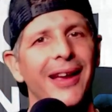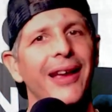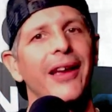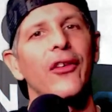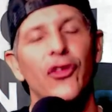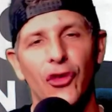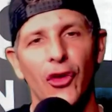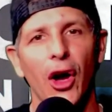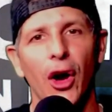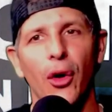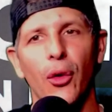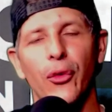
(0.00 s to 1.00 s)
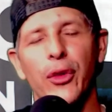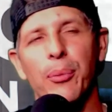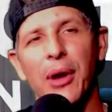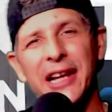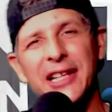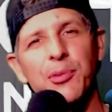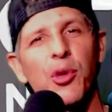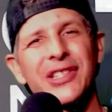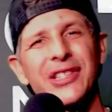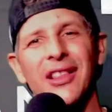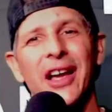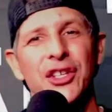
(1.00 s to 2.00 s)
So the price point's a
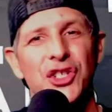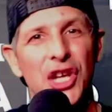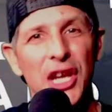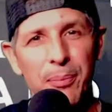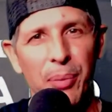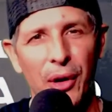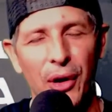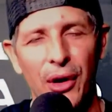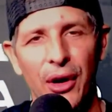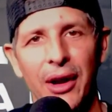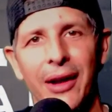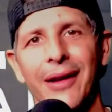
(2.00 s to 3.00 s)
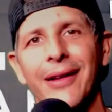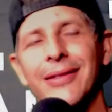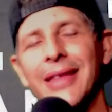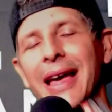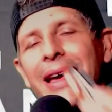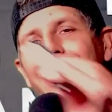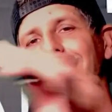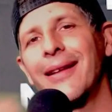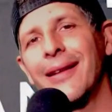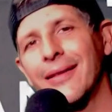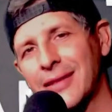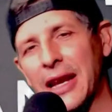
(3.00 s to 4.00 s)
lot cheaper than,
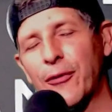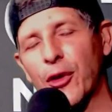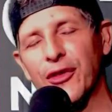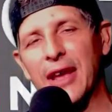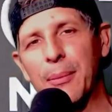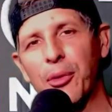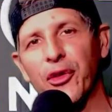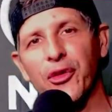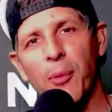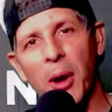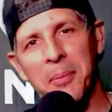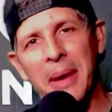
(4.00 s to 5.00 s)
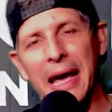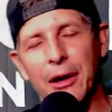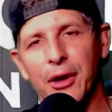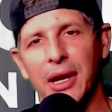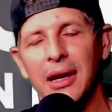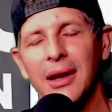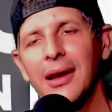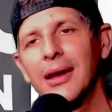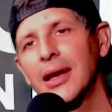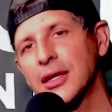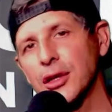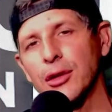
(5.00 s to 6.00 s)
say, for example, a smart battery that's
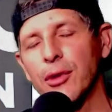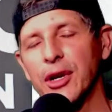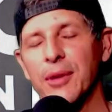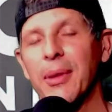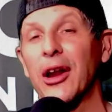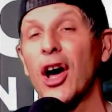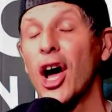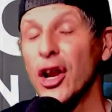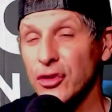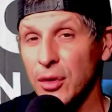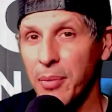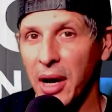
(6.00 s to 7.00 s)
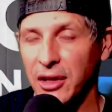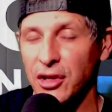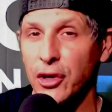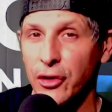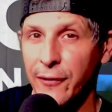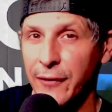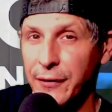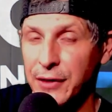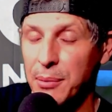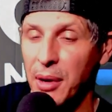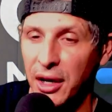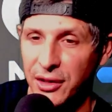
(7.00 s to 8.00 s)
going to run you about $100,
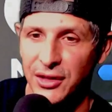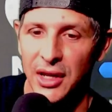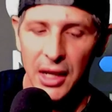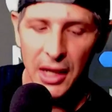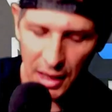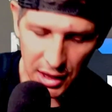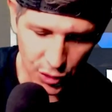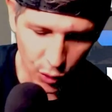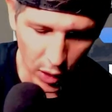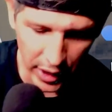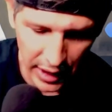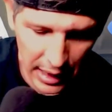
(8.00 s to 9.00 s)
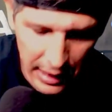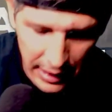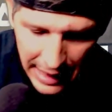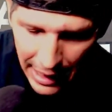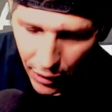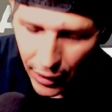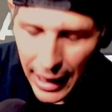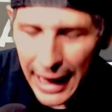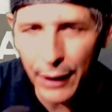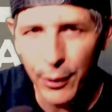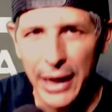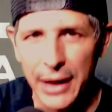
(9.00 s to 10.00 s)
$150 each one. Now, hey,
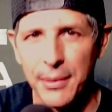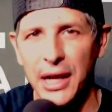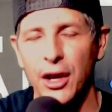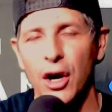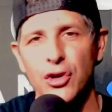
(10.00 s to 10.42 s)
wait a minute, coach.